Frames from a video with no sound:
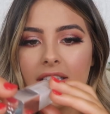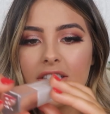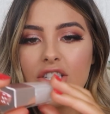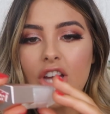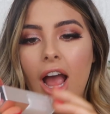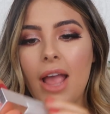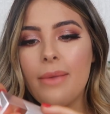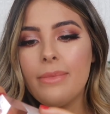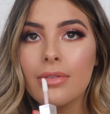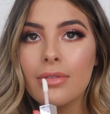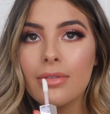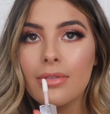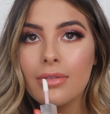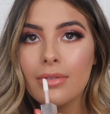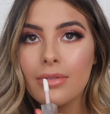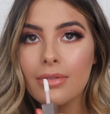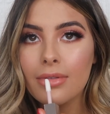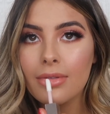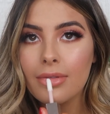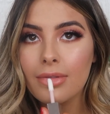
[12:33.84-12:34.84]
Diamond
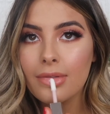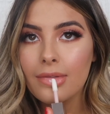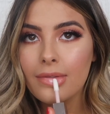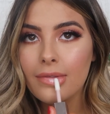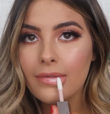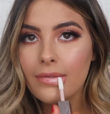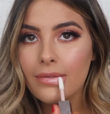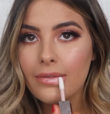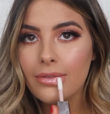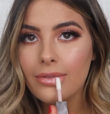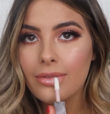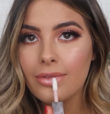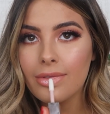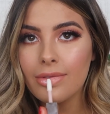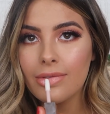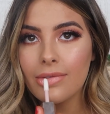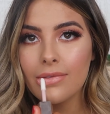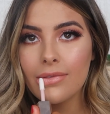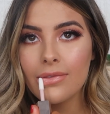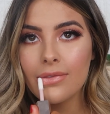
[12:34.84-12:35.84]
Milk Lip
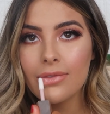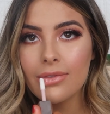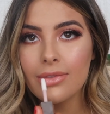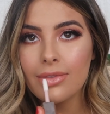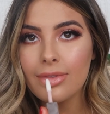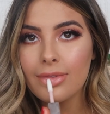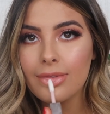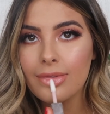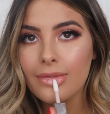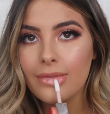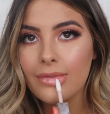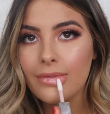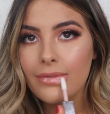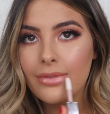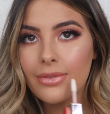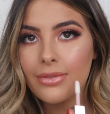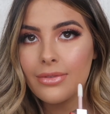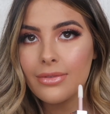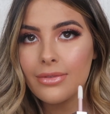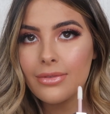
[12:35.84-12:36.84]
Topper. I think it's
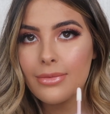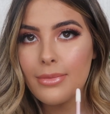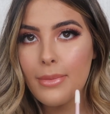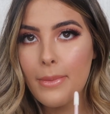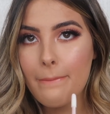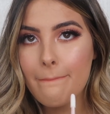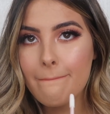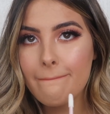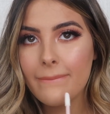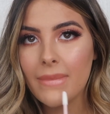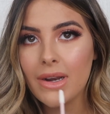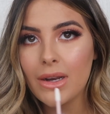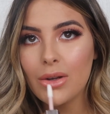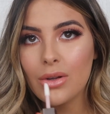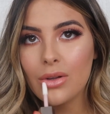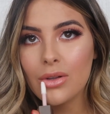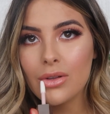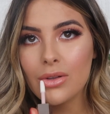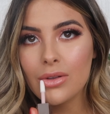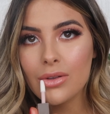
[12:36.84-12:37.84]
given a nice little
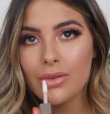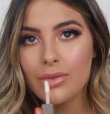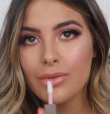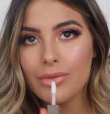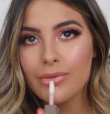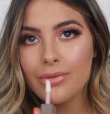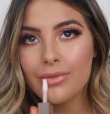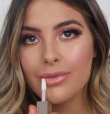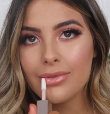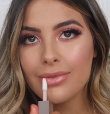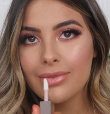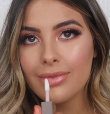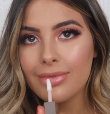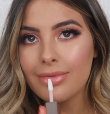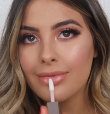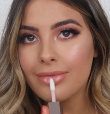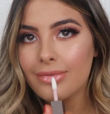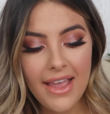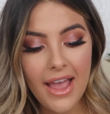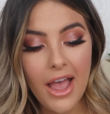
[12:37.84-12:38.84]
touch to my lips.
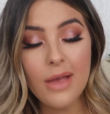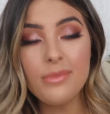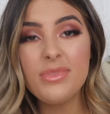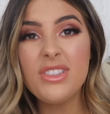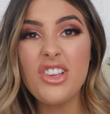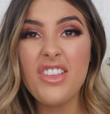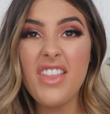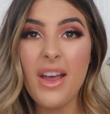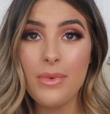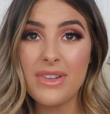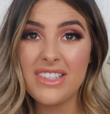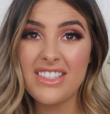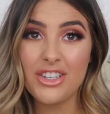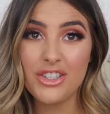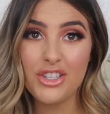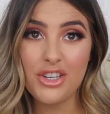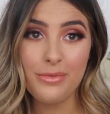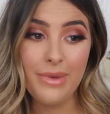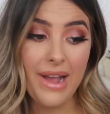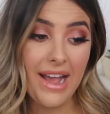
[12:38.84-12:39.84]
So that one's
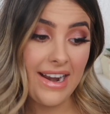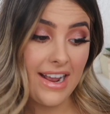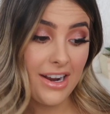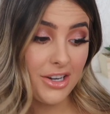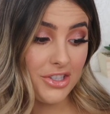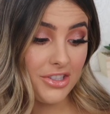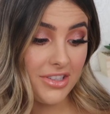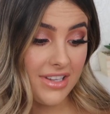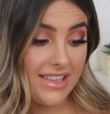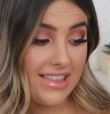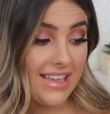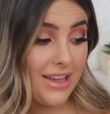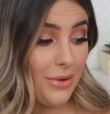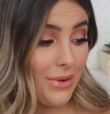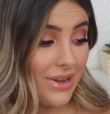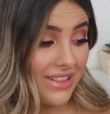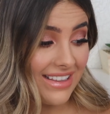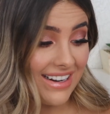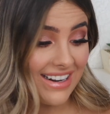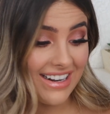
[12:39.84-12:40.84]
not too bad actually. The
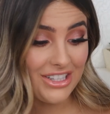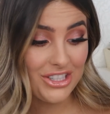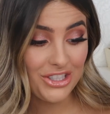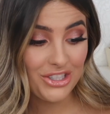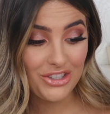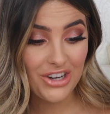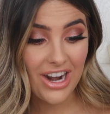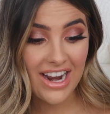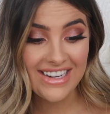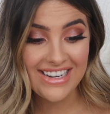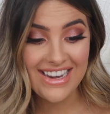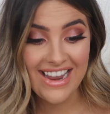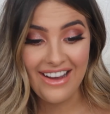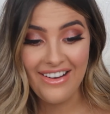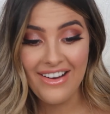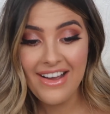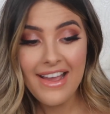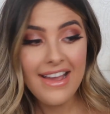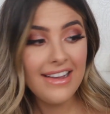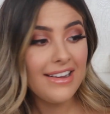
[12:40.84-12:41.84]
one that I just tried
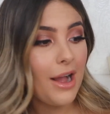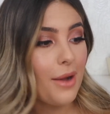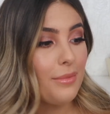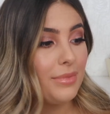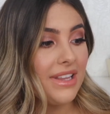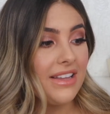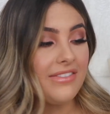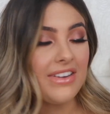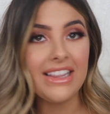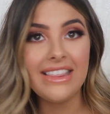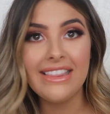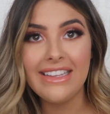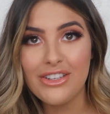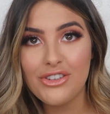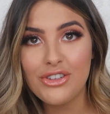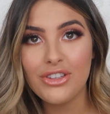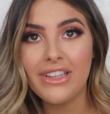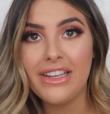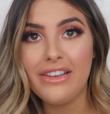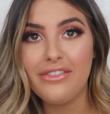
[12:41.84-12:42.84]
now, can't believe I
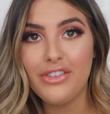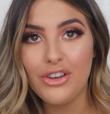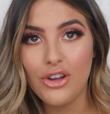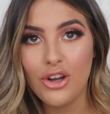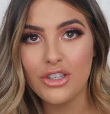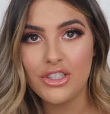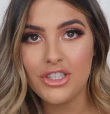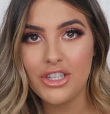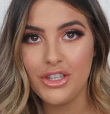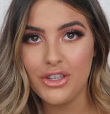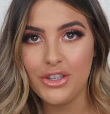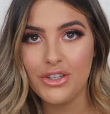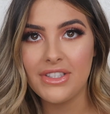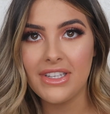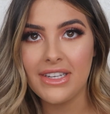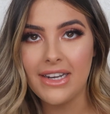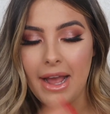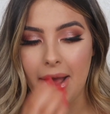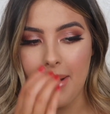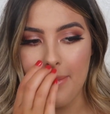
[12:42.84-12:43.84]
literally forgot to use
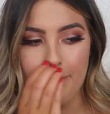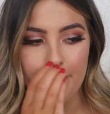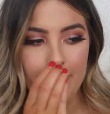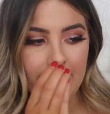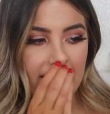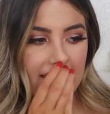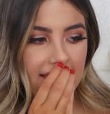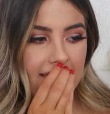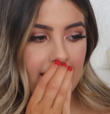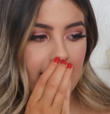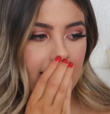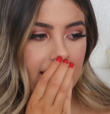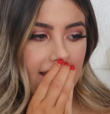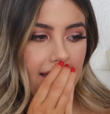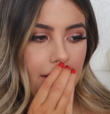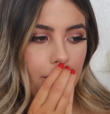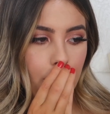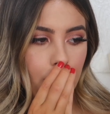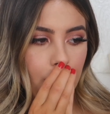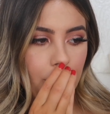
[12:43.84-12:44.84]
it. But I think
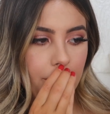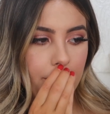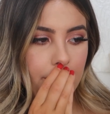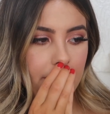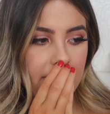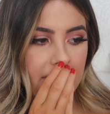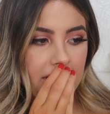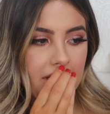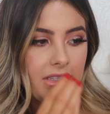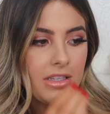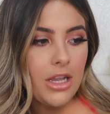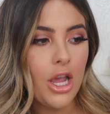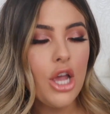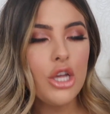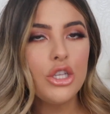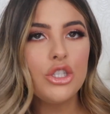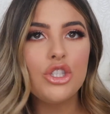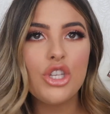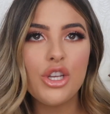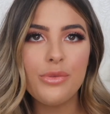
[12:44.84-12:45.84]
it would be just
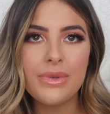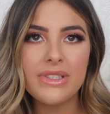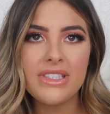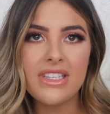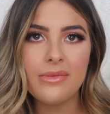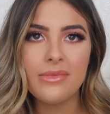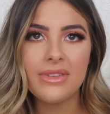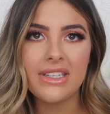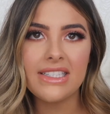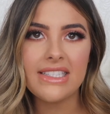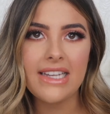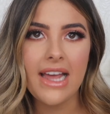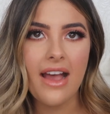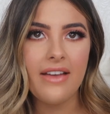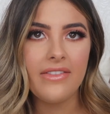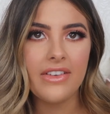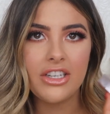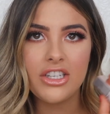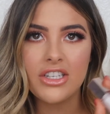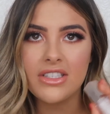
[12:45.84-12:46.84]
super similar to
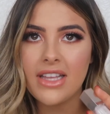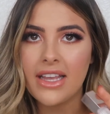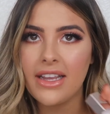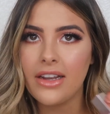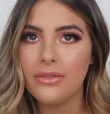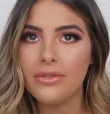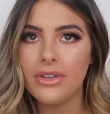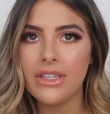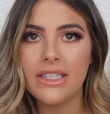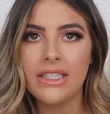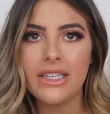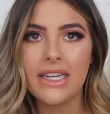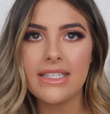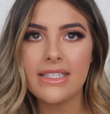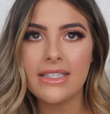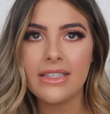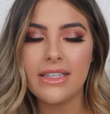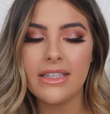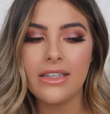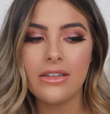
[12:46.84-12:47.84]
having just like a really
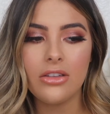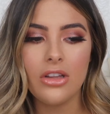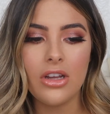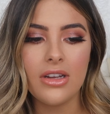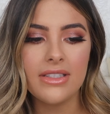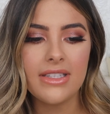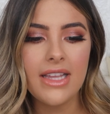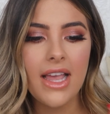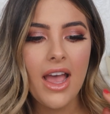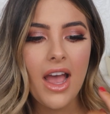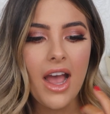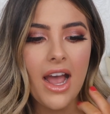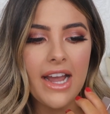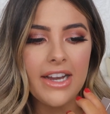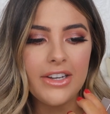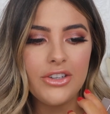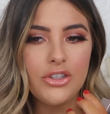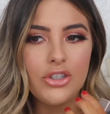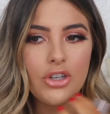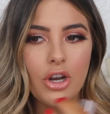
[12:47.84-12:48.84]
nice clear gloss.
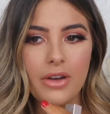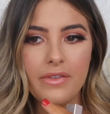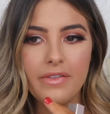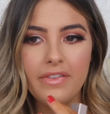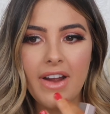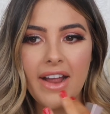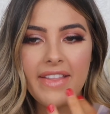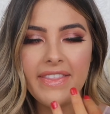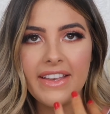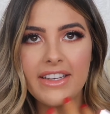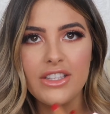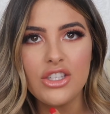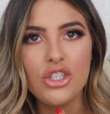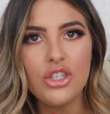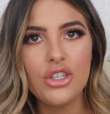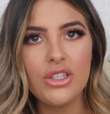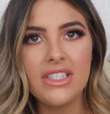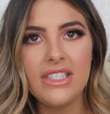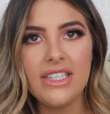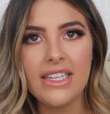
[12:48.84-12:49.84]
I don't find that it's
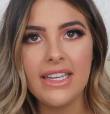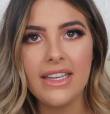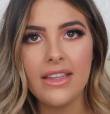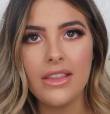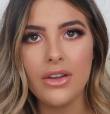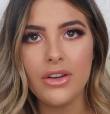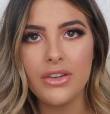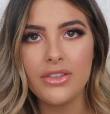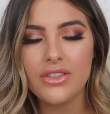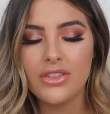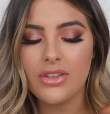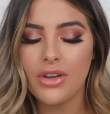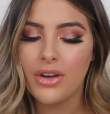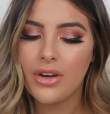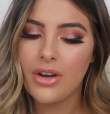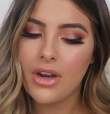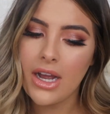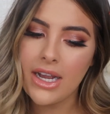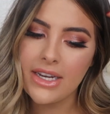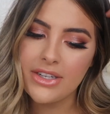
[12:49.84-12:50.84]
too sticky though,
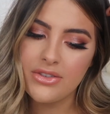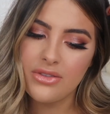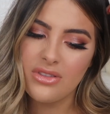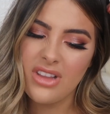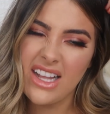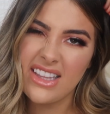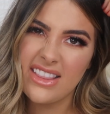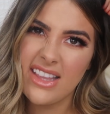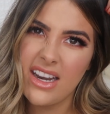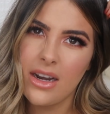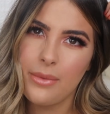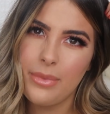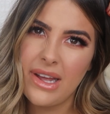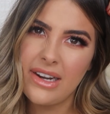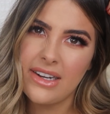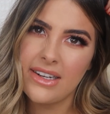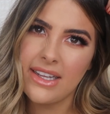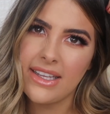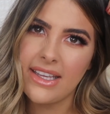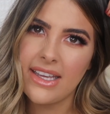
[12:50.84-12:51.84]
so I do like that
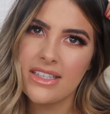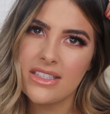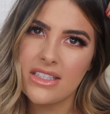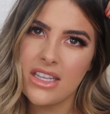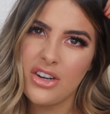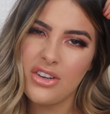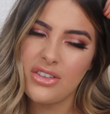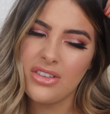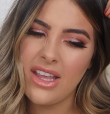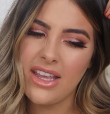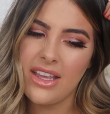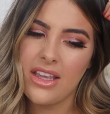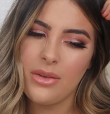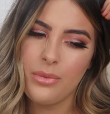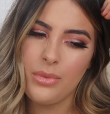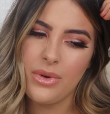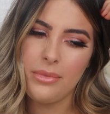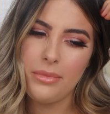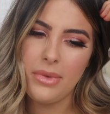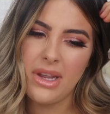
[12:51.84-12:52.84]
about it, I guess. I don't like
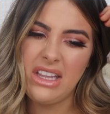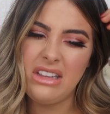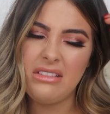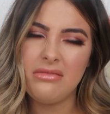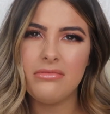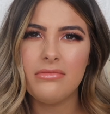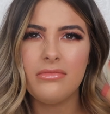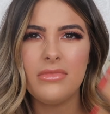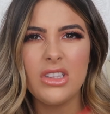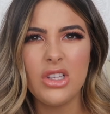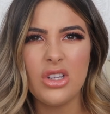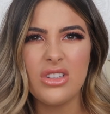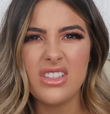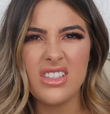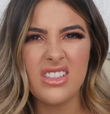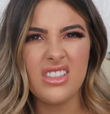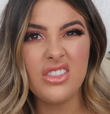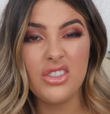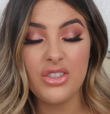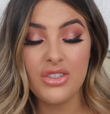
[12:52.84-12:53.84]
it when my
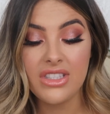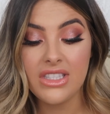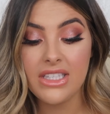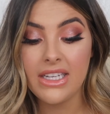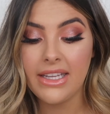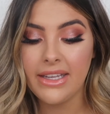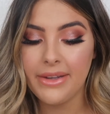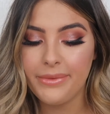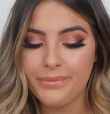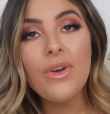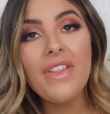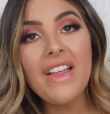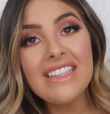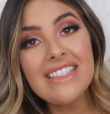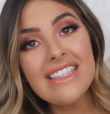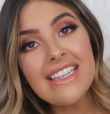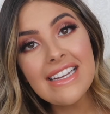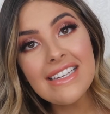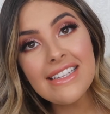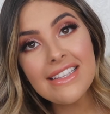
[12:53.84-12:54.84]
glosses are too sticky. Well,
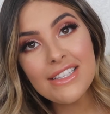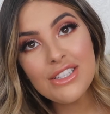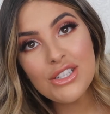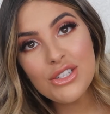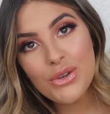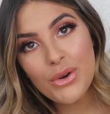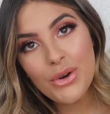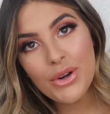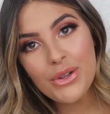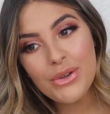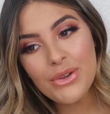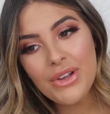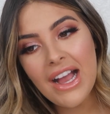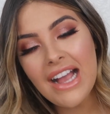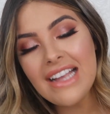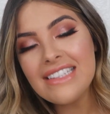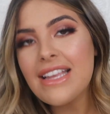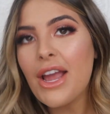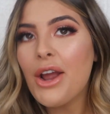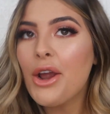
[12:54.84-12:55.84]
that's the end of the tutorial,
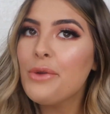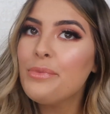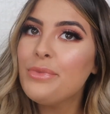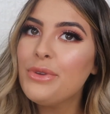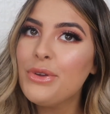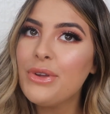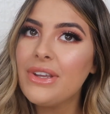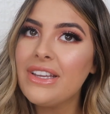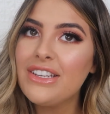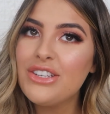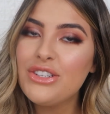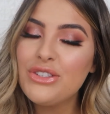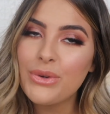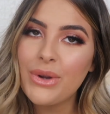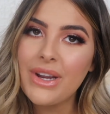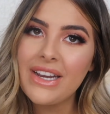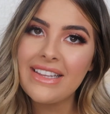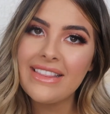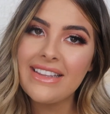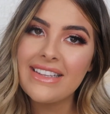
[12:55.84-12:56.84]
guys. I hope you
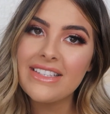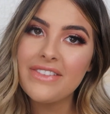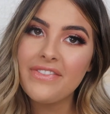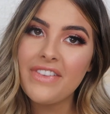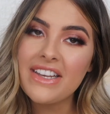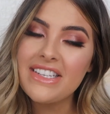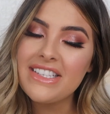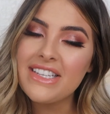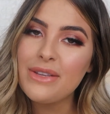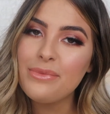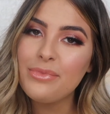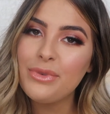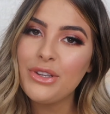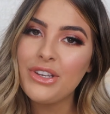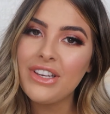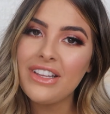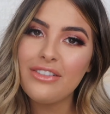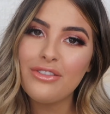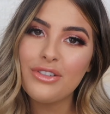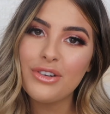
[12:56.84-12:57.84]
enjoyed this Fenty
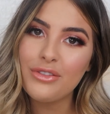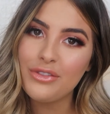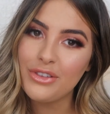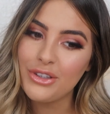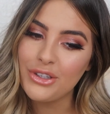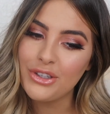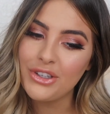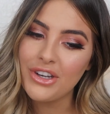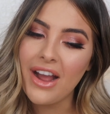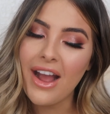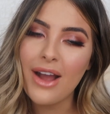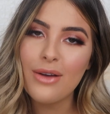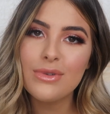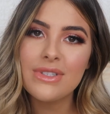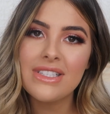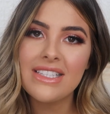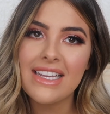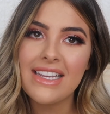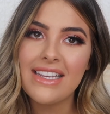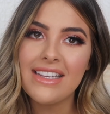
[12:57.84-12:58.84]
Beauty review. I
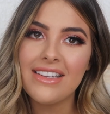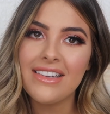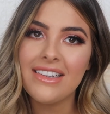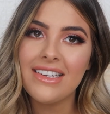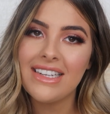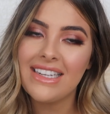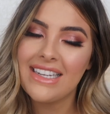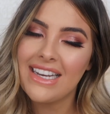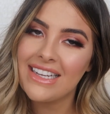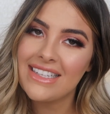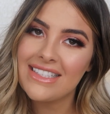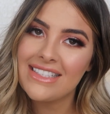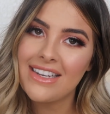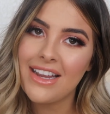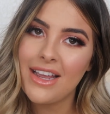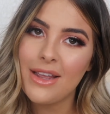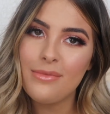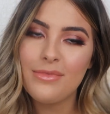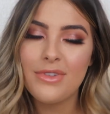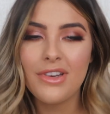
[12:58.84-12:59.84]
will see you next
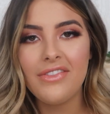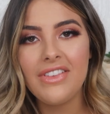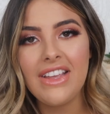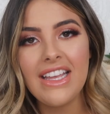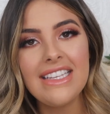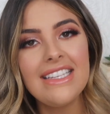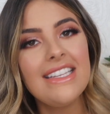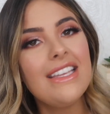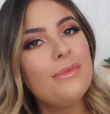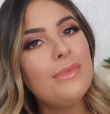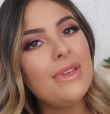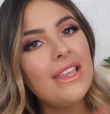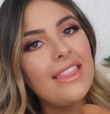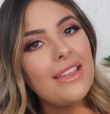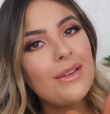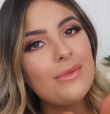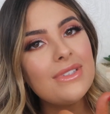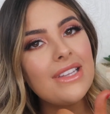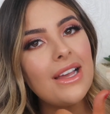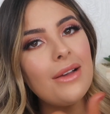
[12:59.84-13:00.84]
time. Don't forget to give me a
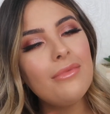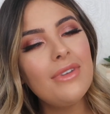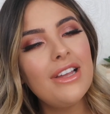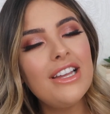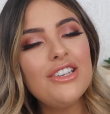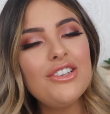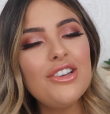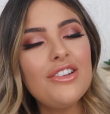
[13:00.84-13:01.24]
thumbs up.